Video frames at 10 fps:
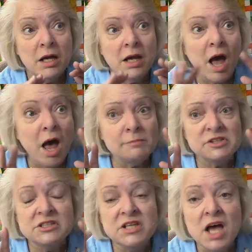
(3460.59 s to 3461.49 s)

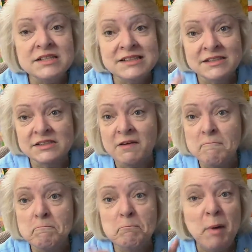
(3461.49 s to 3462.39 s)
gobs, dozens
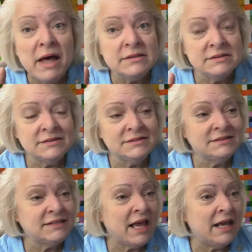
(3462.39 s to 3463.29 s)
of
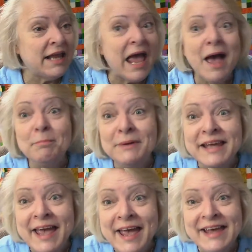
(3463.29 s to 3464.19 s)
buttons and
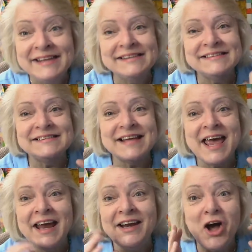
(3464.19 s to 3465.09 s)
appliques
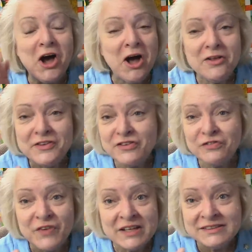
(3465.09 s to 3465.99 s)
and all this
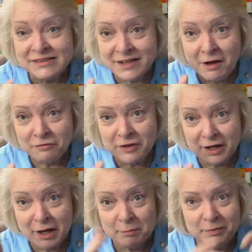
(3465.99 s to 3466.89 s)
fun stuff
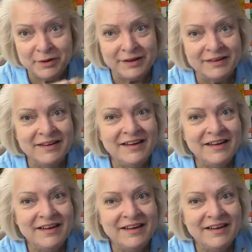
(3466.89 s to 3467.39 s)
that I put.